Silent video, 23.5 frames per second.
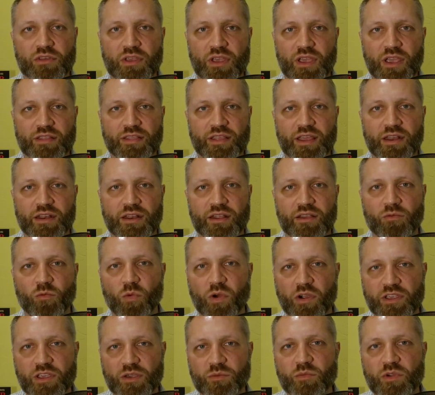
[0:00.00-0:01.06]
And then
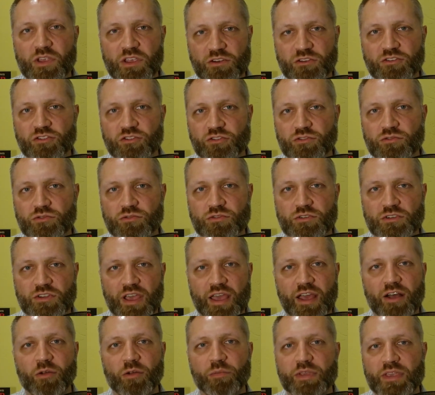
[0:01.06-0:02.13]
what can we do to
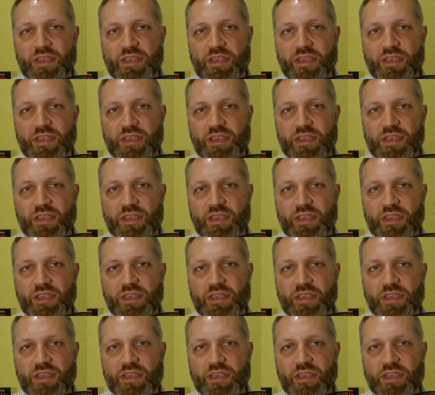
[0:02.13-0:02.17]
help